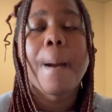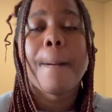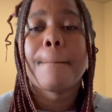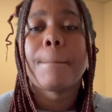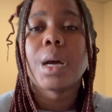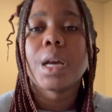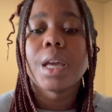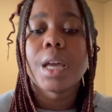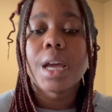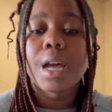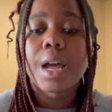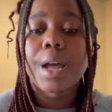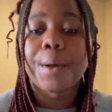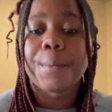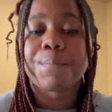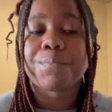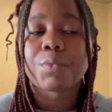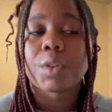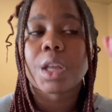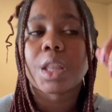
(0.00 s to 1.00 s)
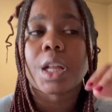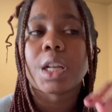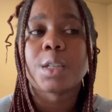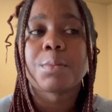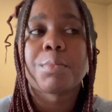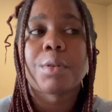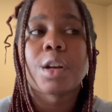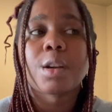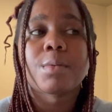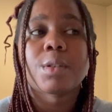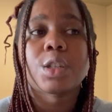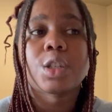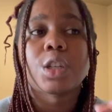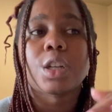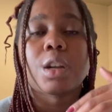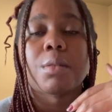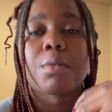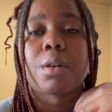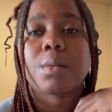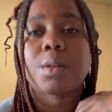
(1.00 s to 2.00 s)
But yeah, that's pretty much it.
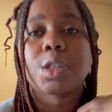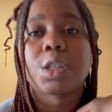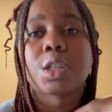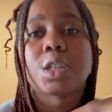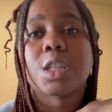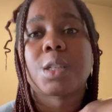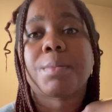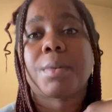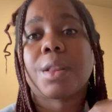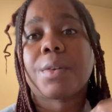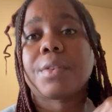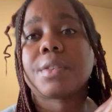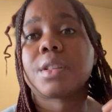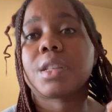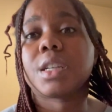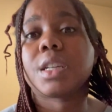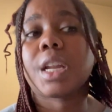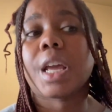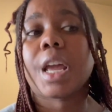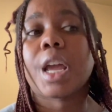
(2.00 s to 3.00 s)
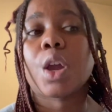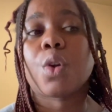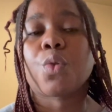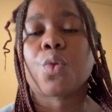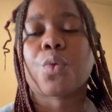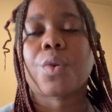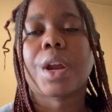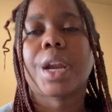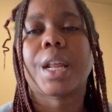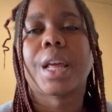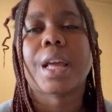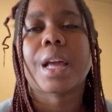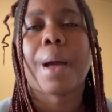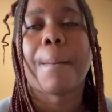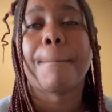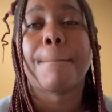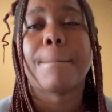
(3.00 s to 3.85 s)
I'm probably just gonna spend the rest of the day reading